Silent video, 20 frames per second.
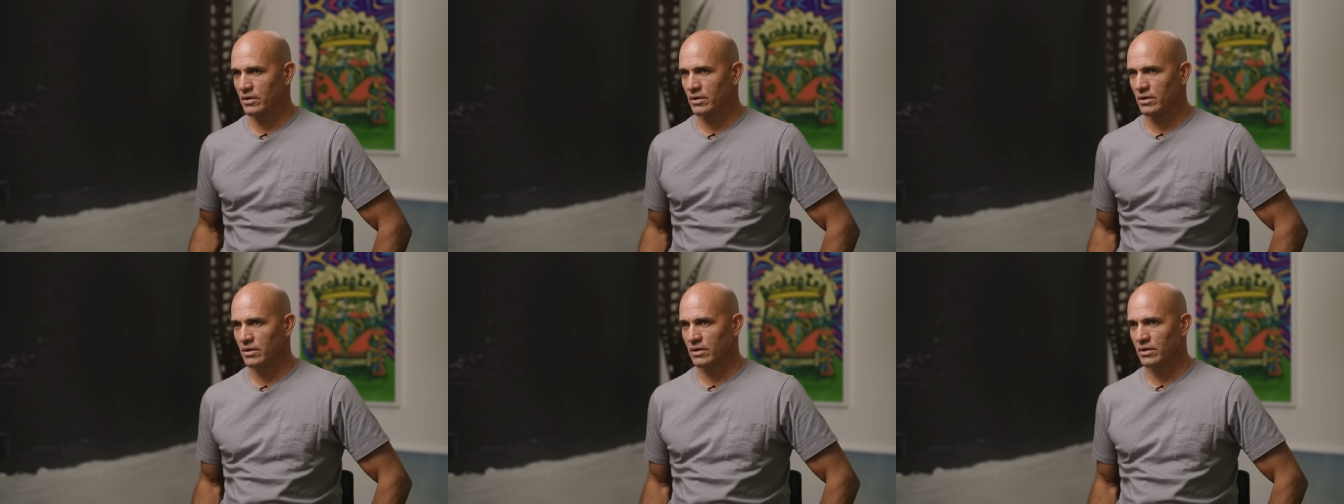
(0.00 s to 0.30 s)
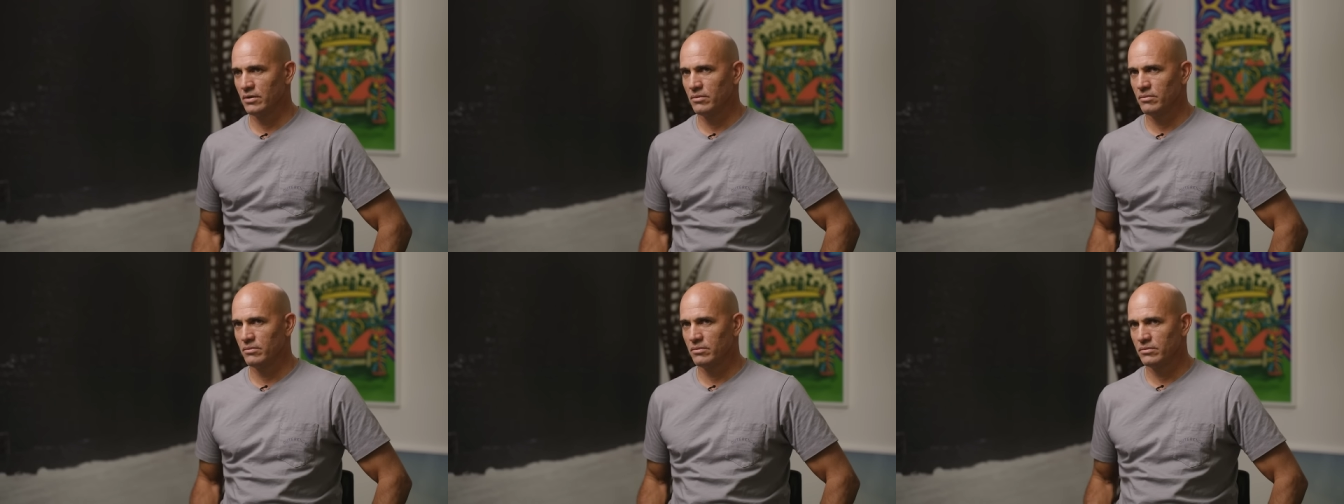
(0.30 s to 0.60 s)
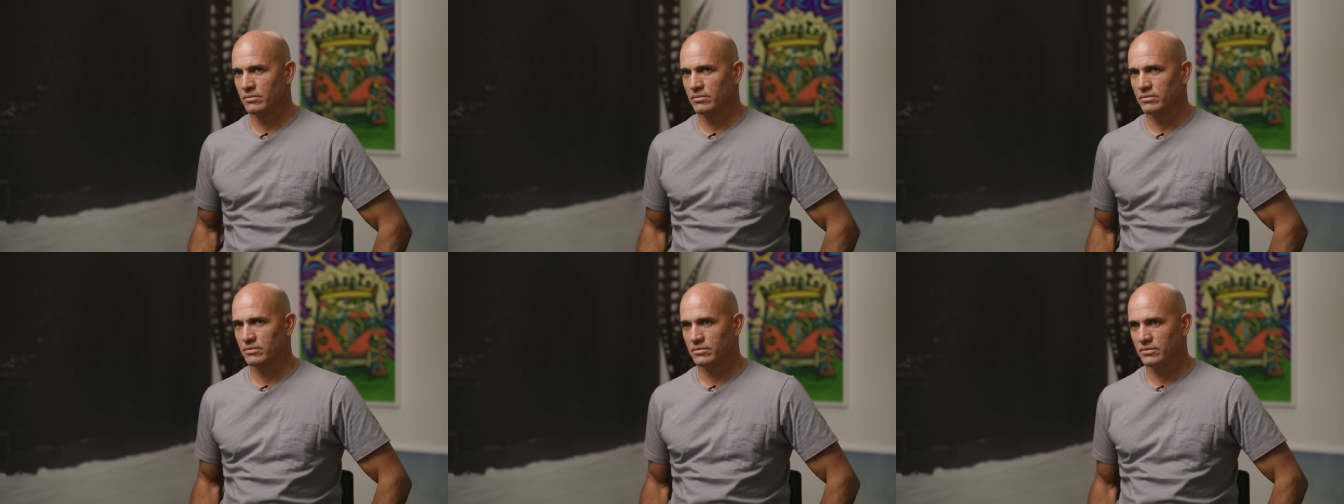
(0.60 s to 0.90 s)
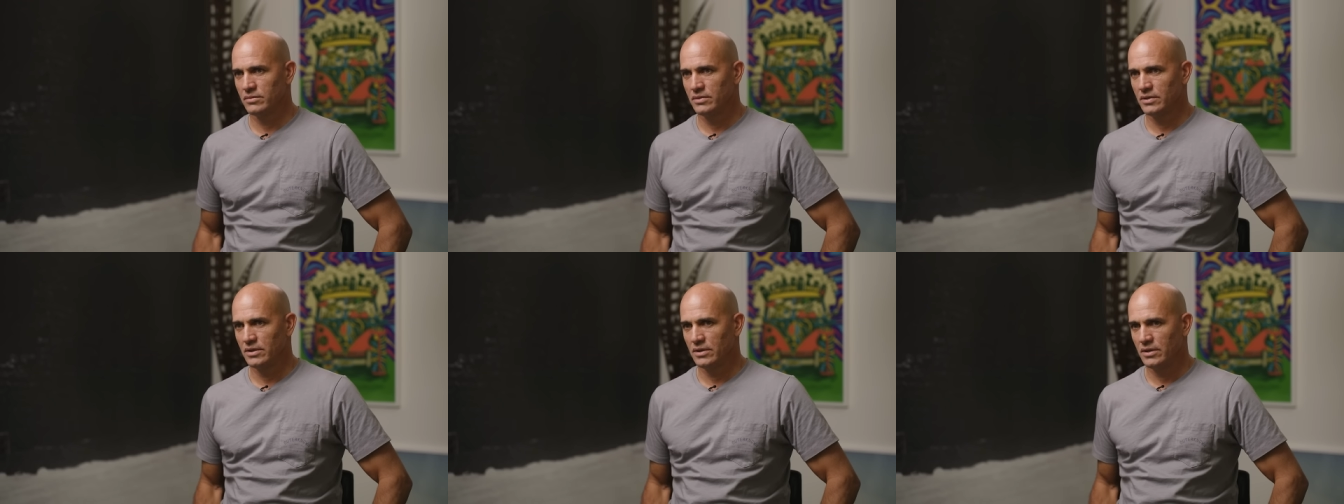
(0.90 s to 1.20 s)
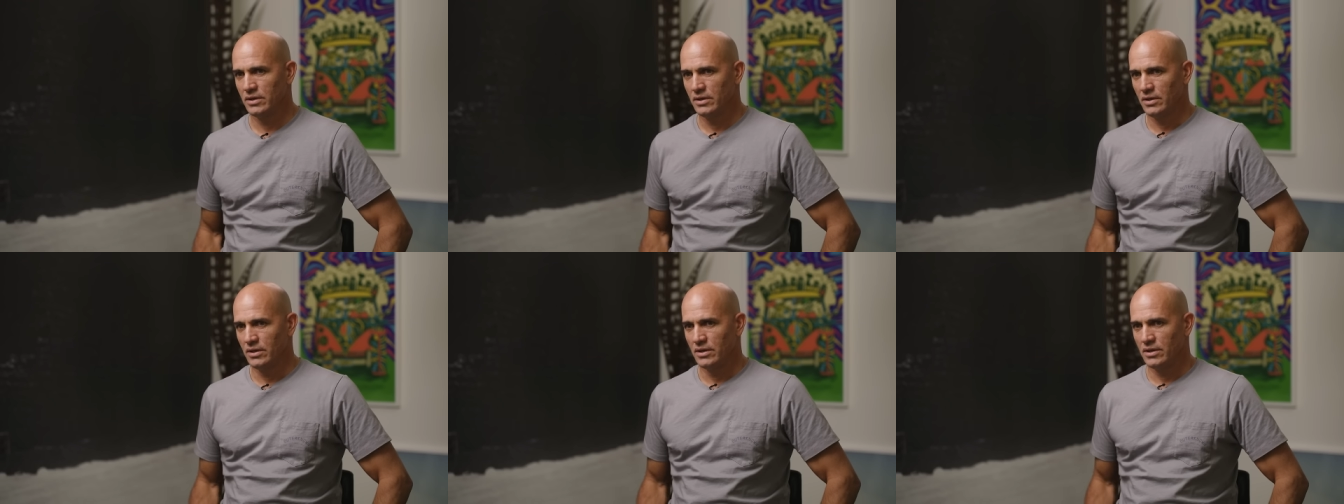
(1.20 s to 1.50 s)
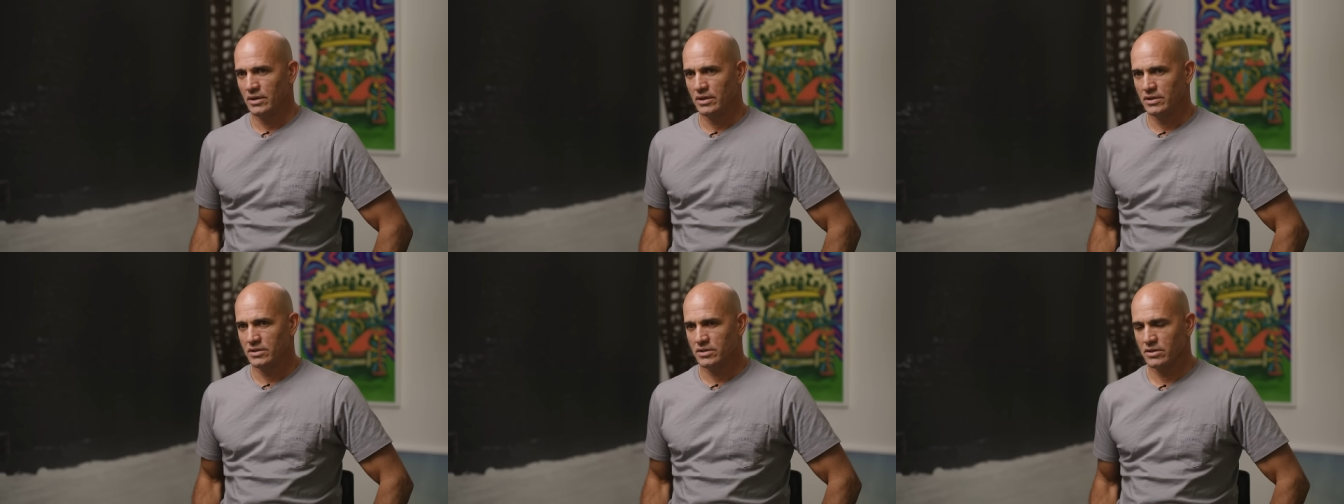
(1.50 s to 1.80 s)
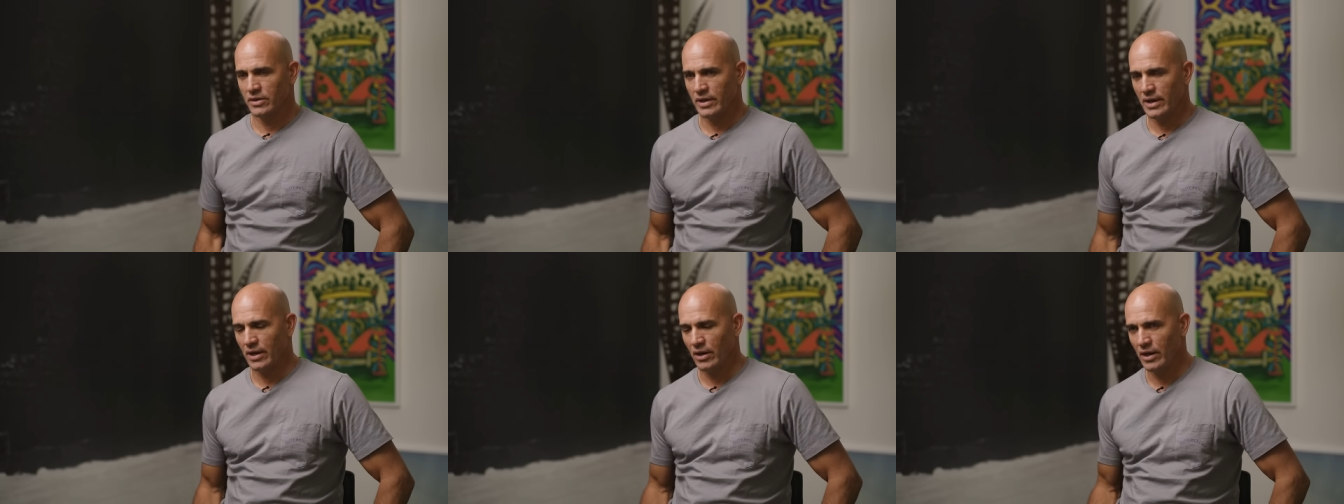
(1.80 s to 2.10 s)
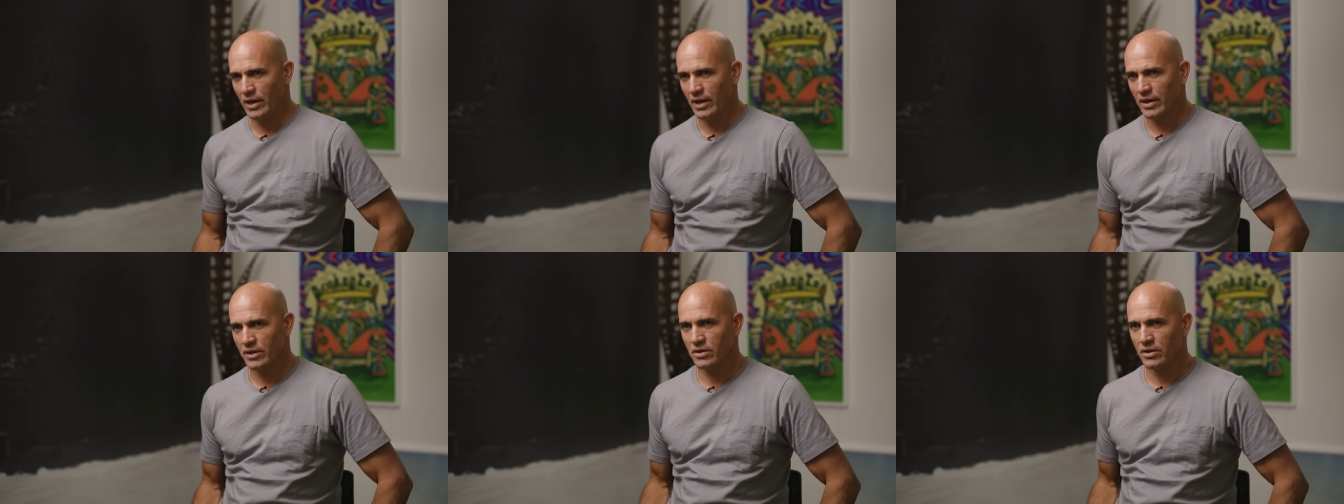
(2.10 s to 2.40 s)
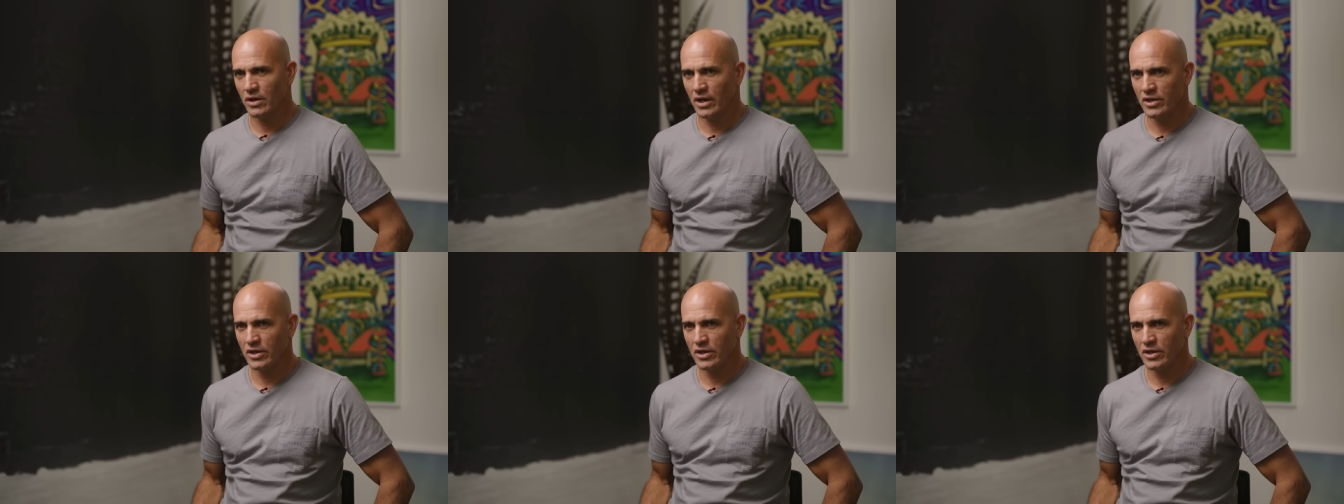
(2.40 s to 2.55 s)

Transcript: Um, and so now I,